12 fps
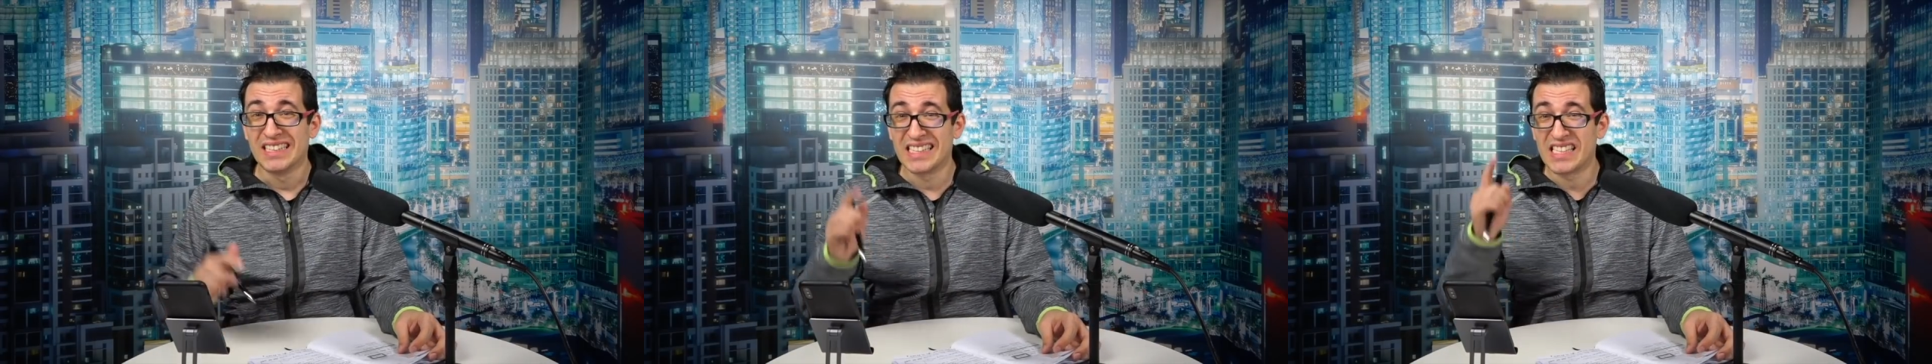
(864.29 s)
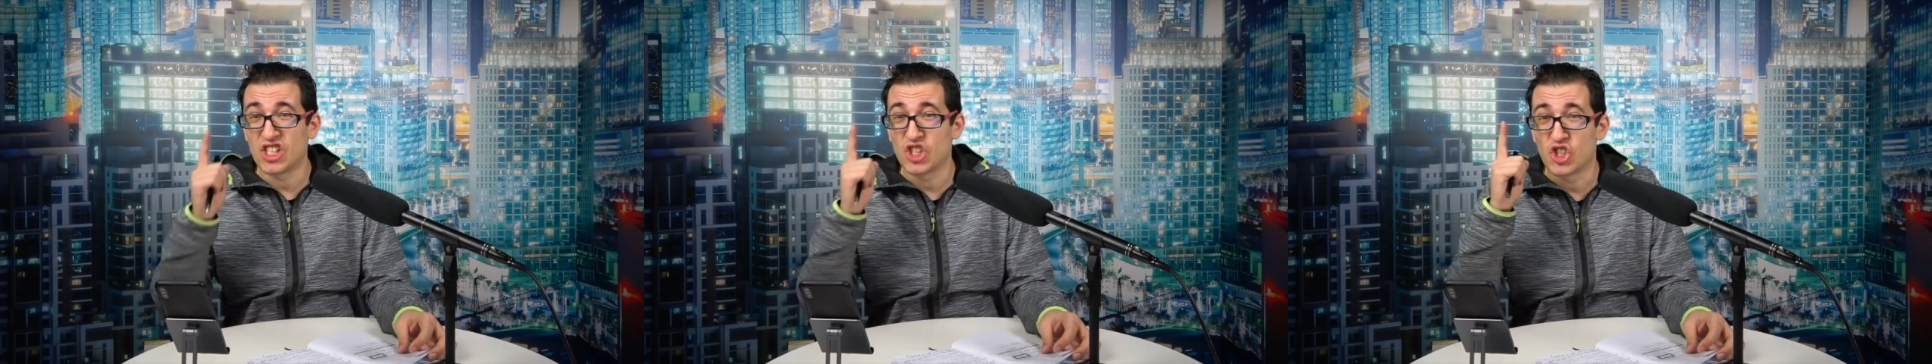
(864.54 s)

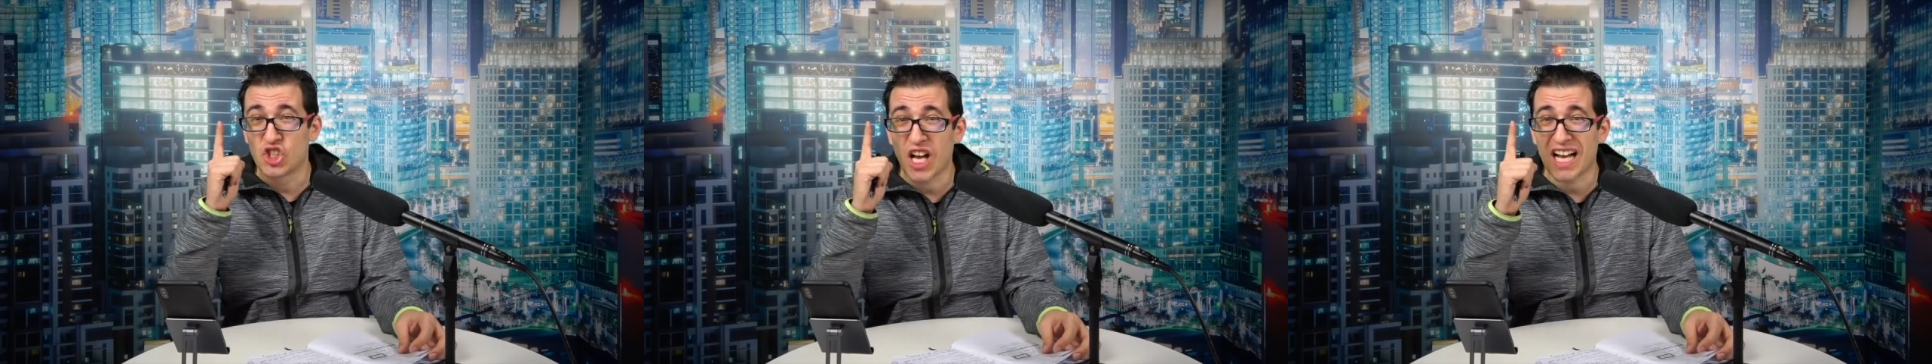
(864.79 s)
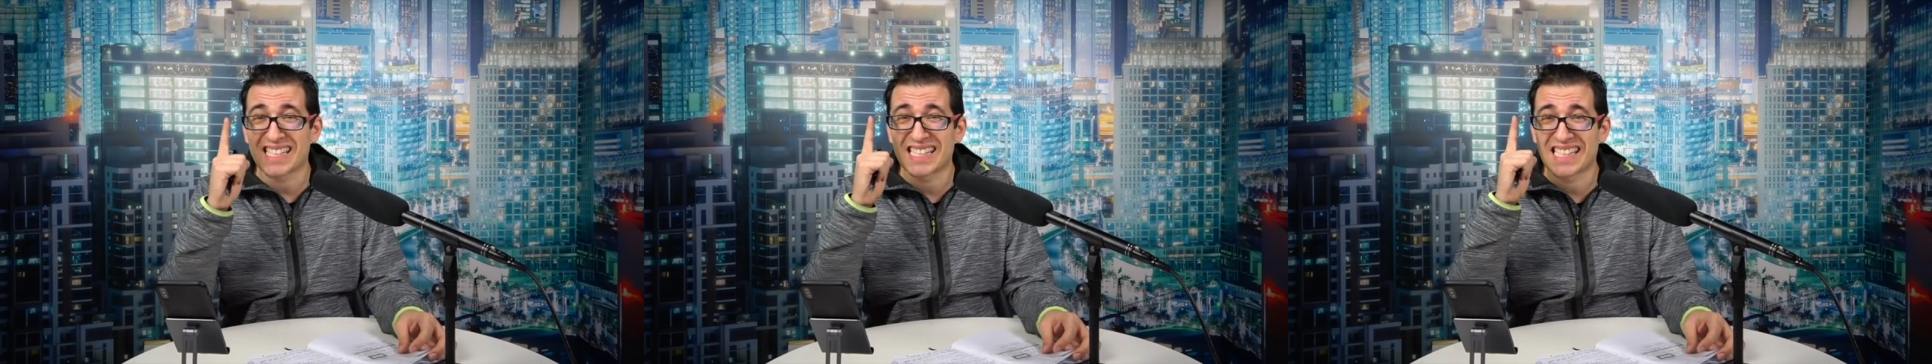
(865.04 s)
This is
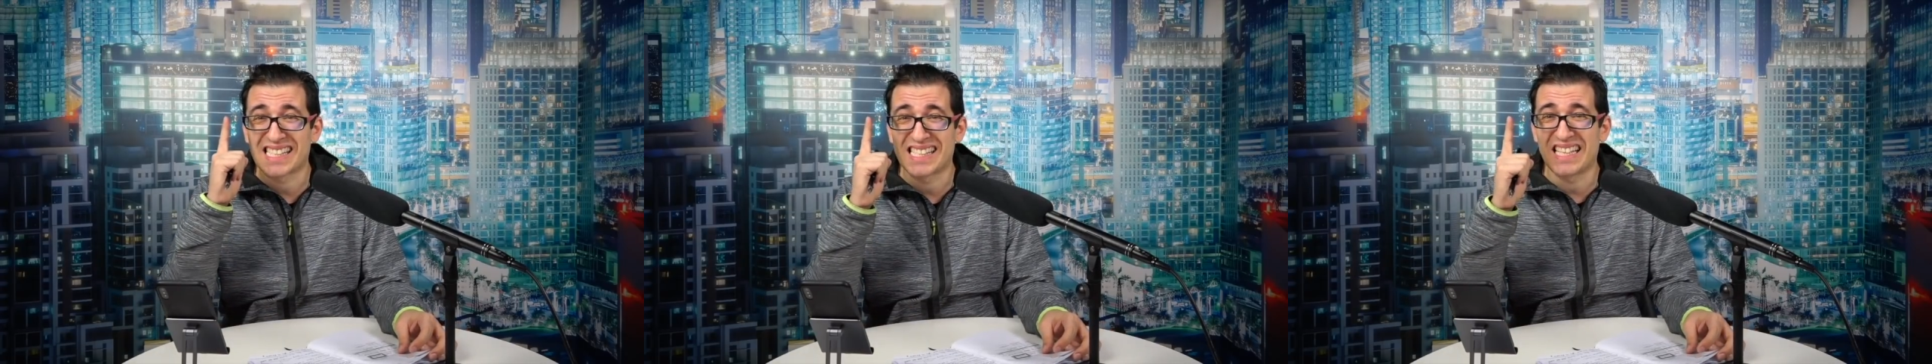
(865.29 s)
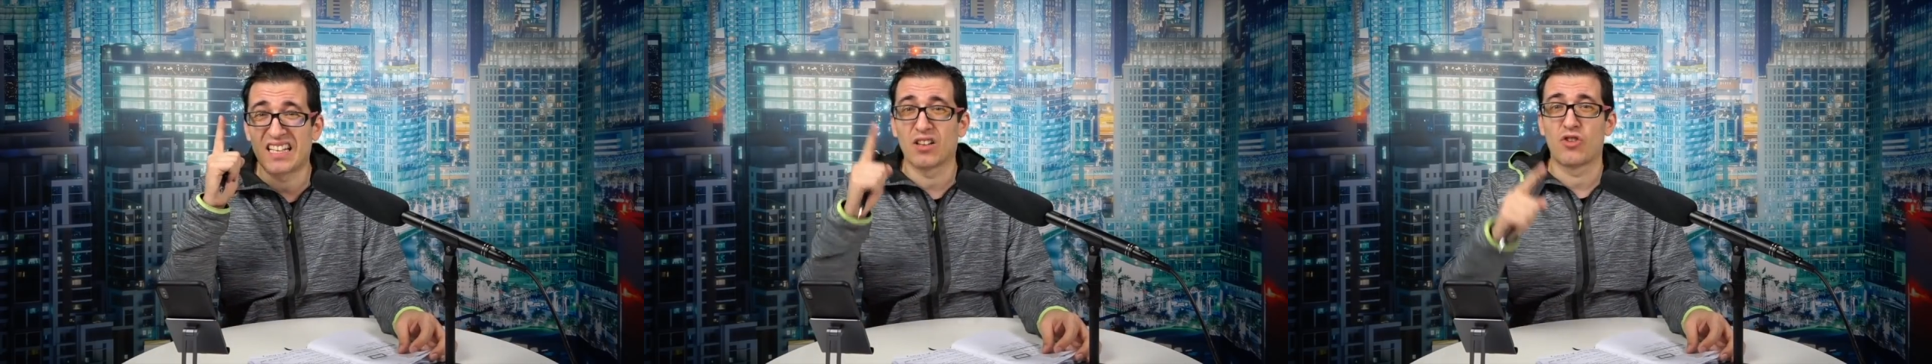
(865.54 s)
just a
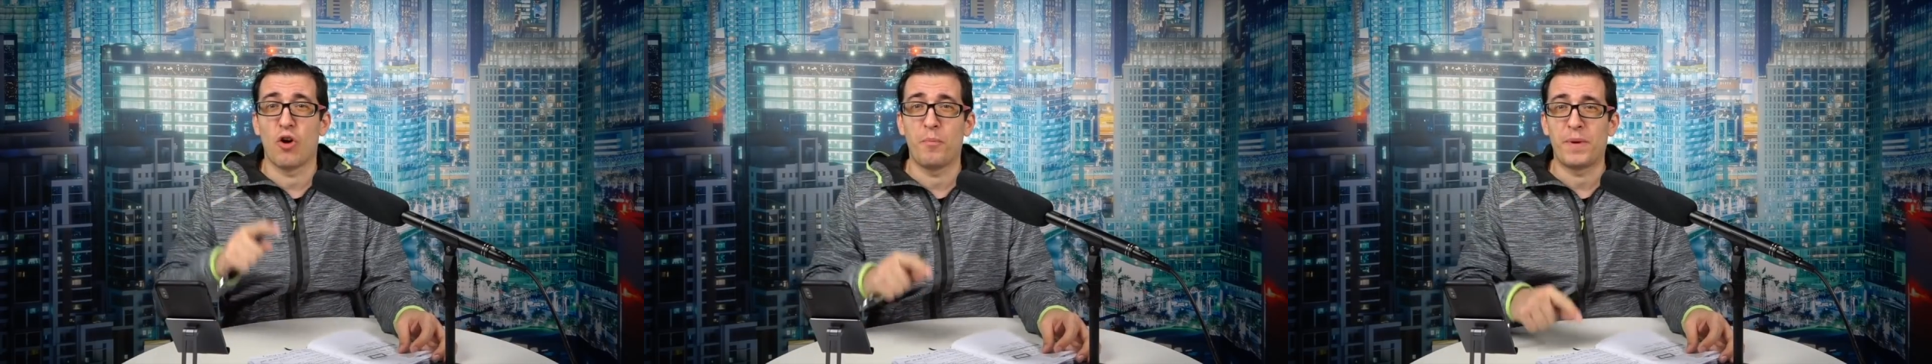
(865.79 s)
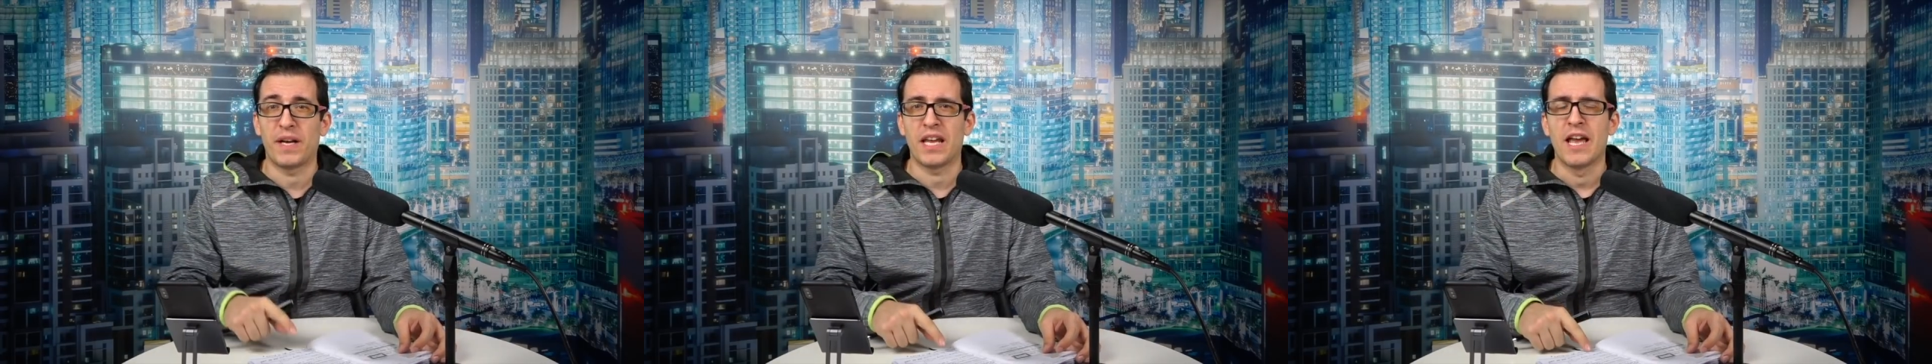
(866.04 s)
single
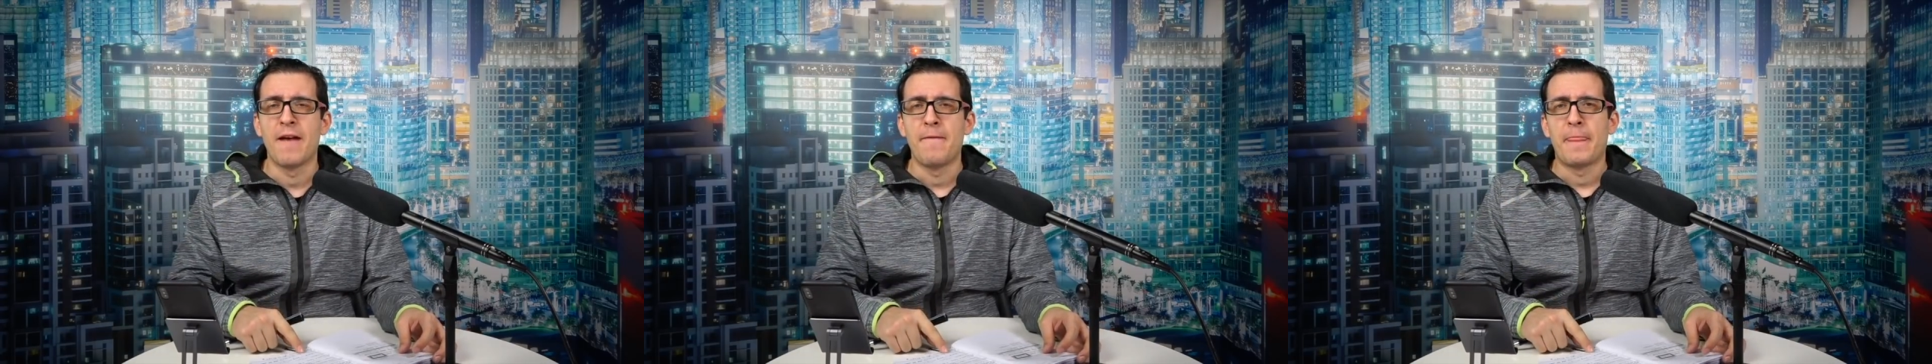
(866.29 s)
company